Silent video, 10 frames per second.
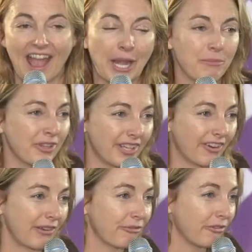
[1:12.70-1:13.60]
And I'm really
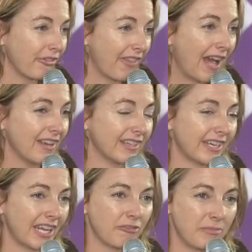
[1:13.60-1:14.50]
grateful for that.
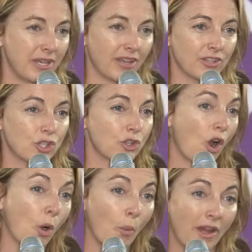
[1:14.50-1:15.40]
It gave me a
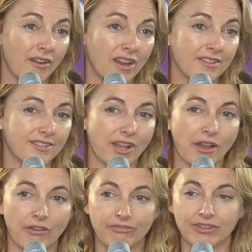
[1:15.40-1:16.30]
strong awareness
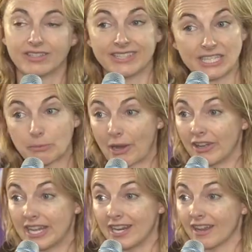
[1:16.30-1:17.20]
of
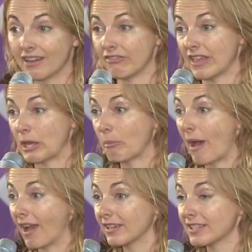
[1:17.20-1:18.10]
disparity and of the
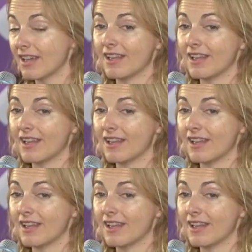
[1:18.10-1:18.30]
impact